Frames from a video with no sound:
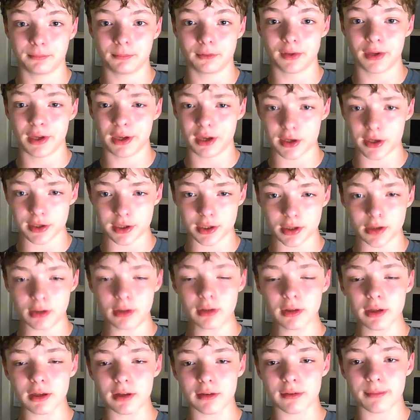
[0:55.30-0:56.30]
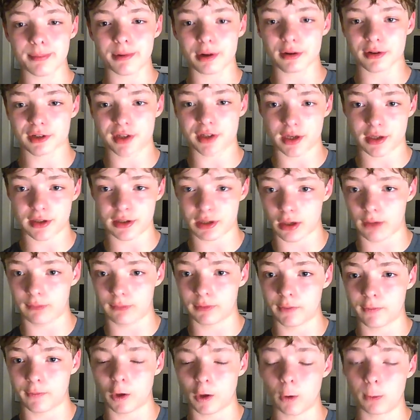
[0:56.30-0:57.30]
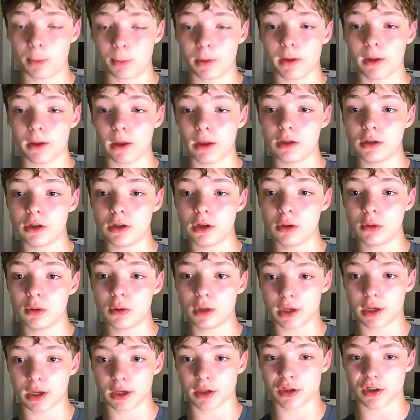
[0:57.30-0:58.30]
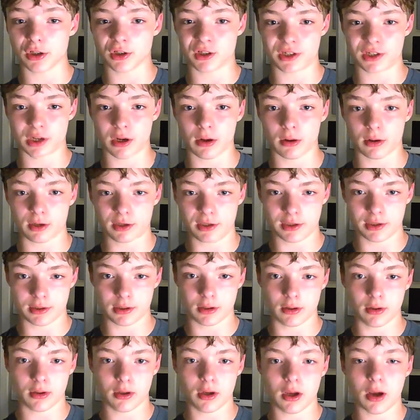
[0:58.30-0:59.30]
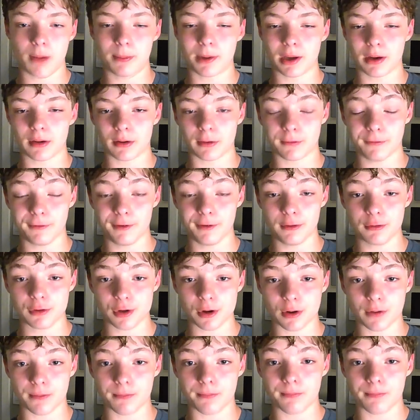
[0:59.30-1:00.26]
He is currently in the process of developing a new connection series about our future.